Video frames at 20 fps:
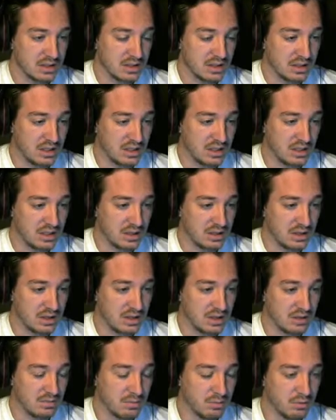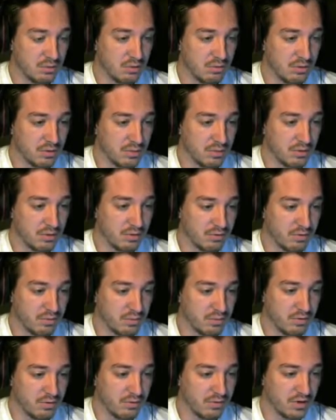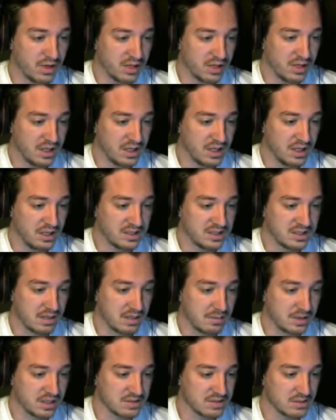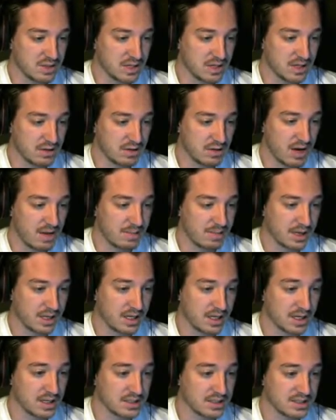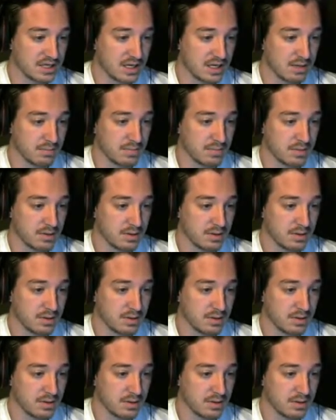uh, uh, move, move, move. It's coming this way. Crap, I gotta escape.